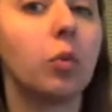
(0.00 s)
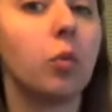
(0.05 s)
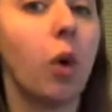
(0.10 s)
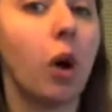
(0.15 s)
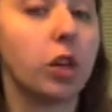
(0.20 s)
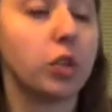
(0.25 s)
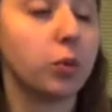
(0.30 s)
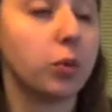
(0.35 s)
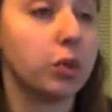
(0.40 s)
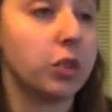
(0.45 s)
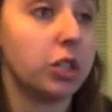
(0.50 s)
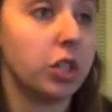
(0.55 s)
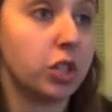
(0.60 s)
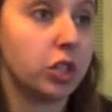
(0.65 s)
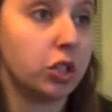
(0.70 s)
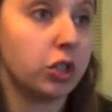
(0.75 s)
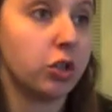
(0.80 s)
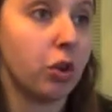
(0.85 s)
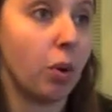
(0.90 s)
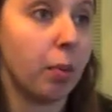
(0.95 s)
Wash with
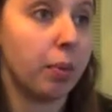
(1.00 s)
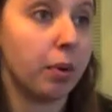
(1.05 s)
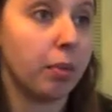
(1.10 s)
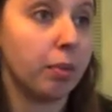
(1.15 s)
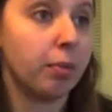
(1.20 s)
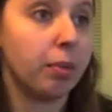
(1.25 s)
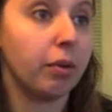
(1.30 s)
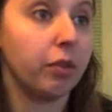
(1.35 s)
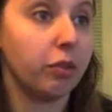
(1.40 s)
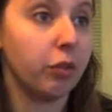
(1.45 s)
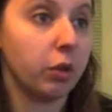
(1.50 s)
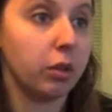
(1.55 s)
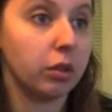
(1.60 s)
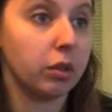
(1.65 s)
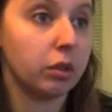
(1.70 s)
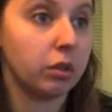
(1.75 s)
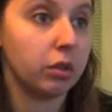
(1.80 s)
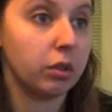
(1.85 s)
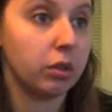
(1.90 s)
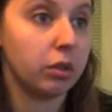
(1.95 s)
dish soap
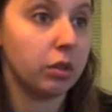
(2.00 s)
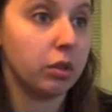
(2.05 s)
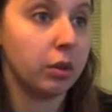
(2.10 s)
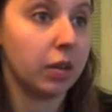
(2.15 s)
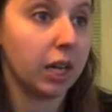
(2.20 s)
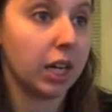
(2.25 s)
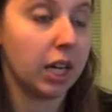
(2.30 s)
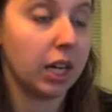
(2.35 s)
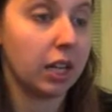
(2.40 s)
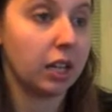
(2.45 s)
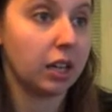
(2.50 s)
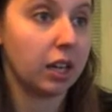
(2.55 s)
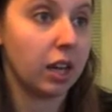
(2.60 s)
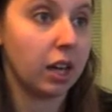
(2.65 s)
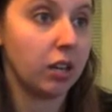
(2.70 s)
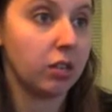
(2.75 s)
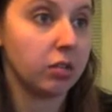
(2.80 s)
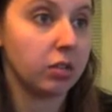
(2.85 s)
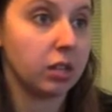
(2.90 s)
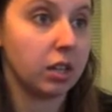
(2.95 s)
before doing
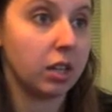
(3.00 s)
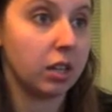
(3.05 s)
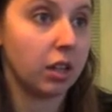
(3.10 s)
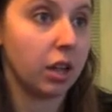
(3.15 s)
anything else.